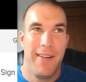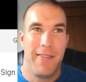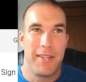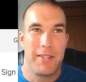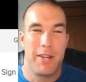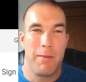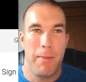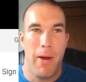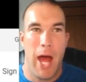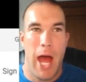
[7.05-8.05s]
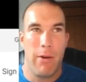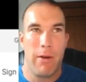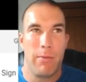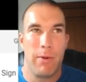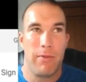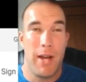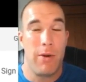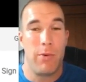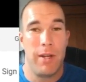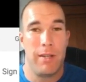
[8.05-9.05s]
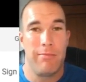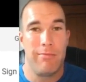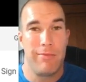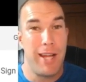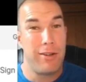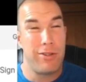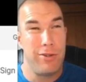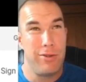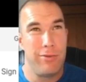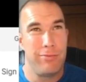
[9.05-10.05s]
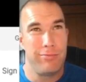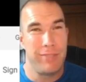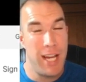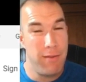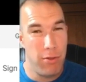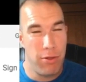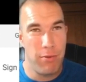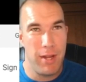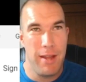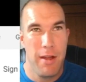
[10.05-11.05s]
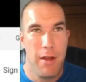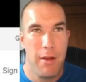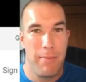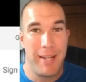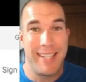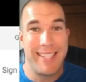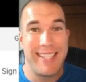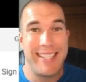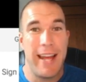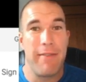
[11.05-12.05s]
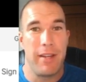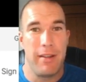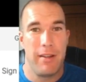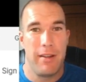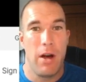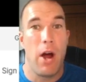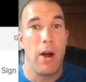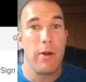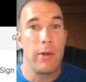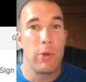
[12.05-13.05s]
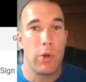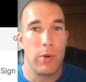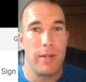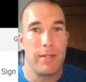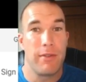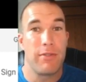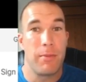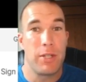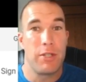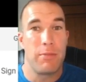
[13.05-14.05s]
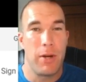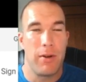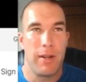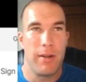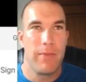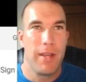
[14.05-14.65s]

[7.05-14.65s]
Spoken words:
This is going to be about how I remove not one, not two, not even three, but 7 hard inquiries from Experian